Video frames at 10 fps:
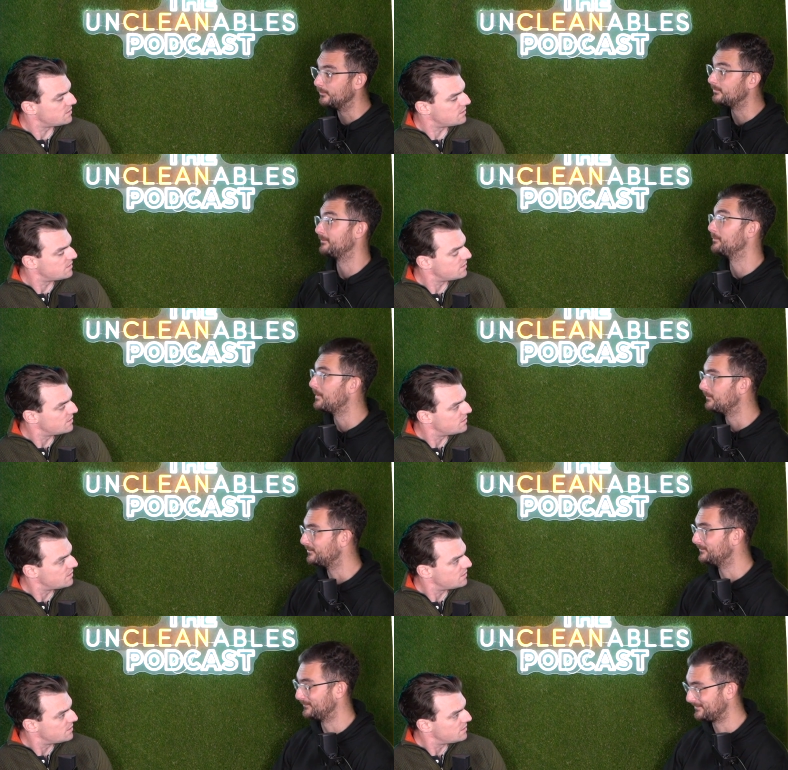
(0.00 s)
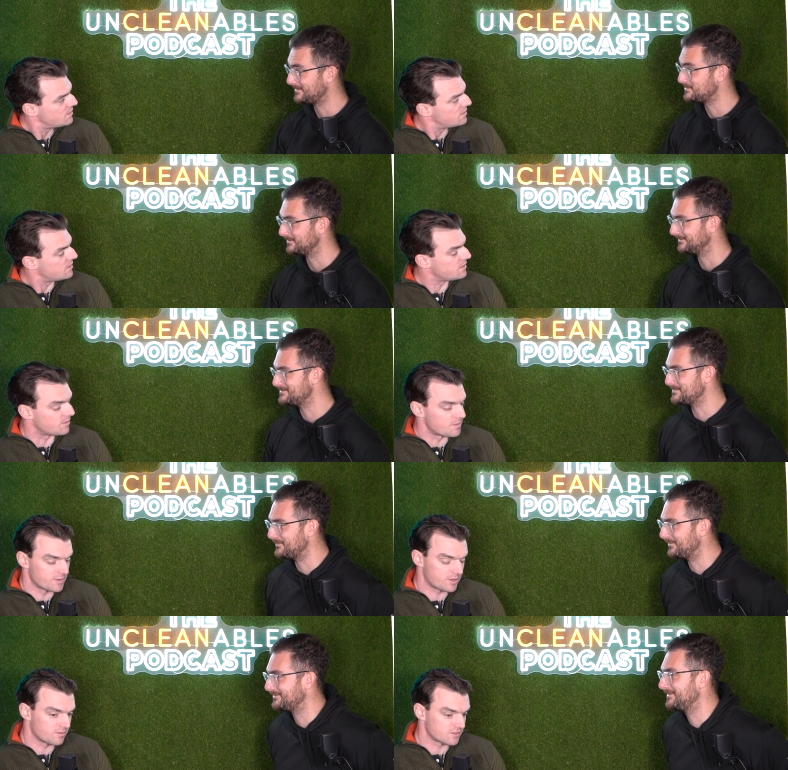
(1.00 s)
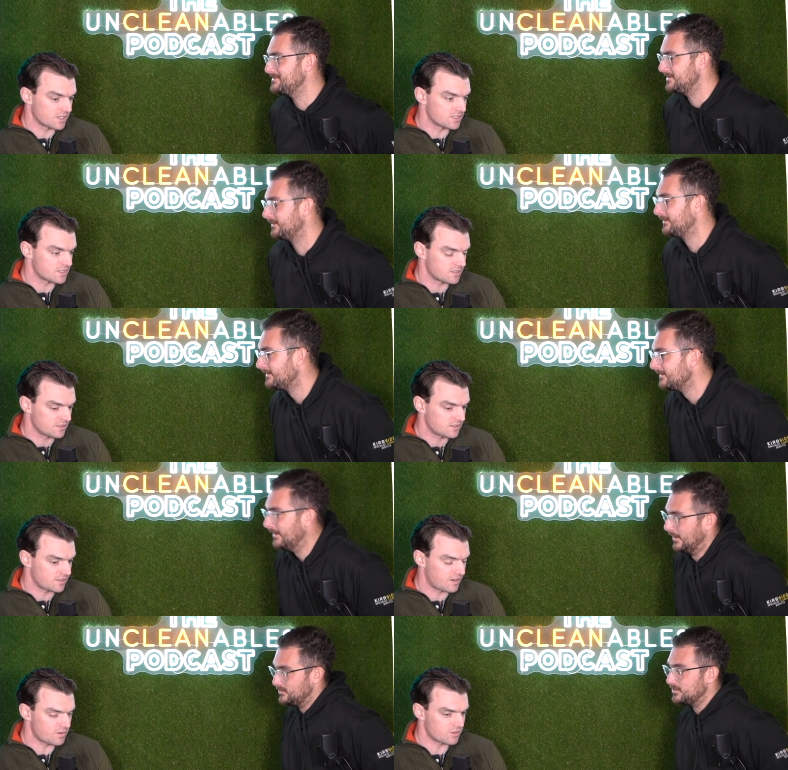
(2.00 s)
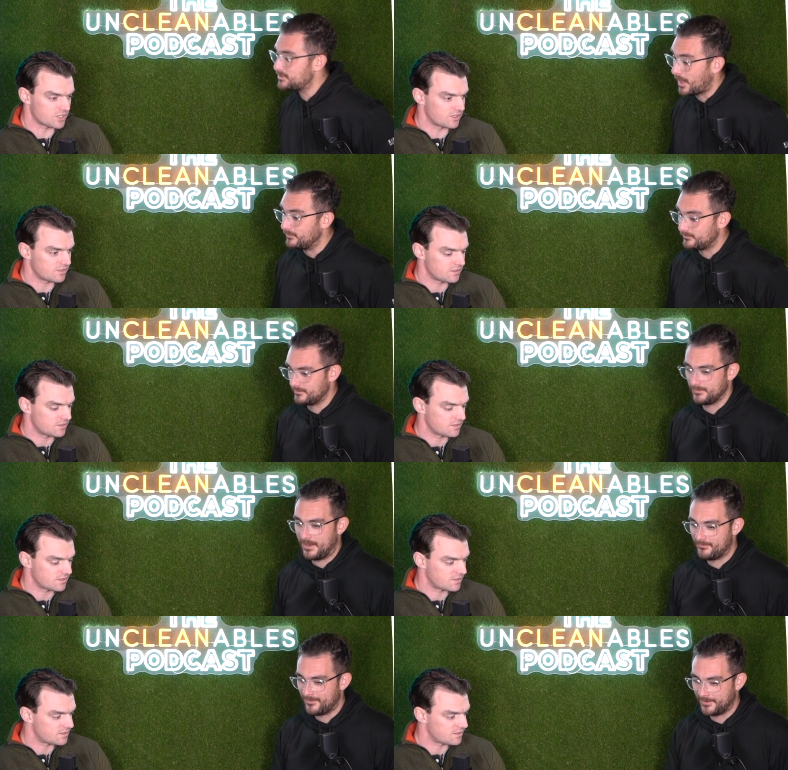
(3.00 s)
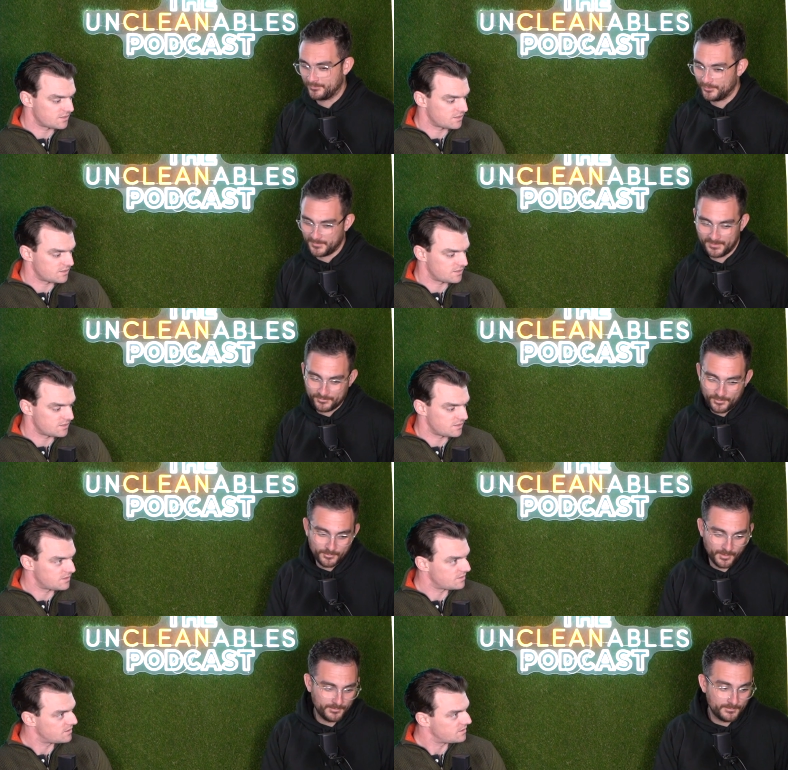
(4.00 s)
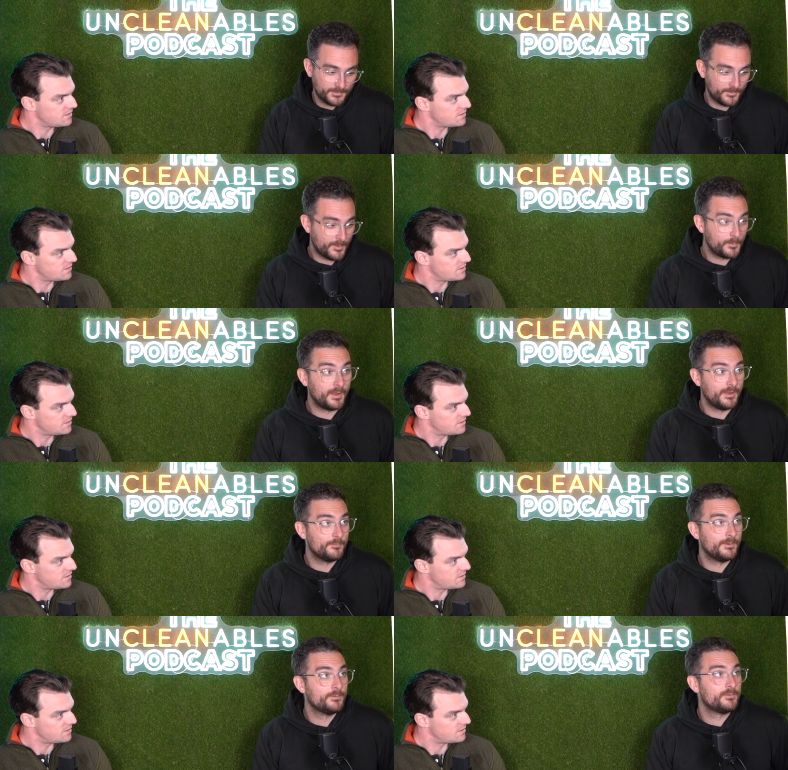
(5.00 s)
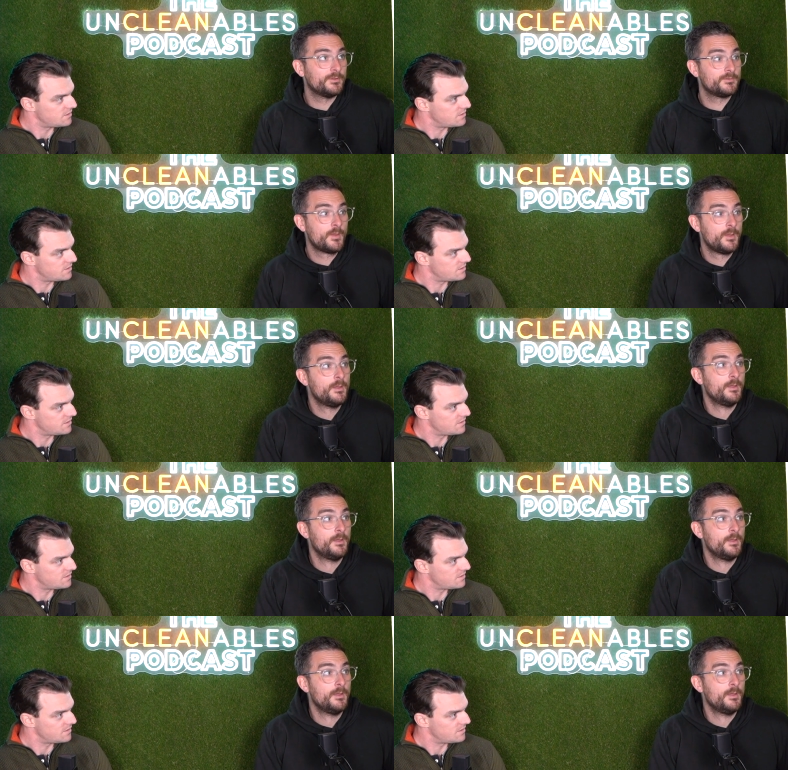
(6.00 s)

Speaker 1: You obviously remember the conversation. Yeah, I remember the conversation. I've got just chose to outright ignore me. It's cool though. Don't worry about it. Everyone else does.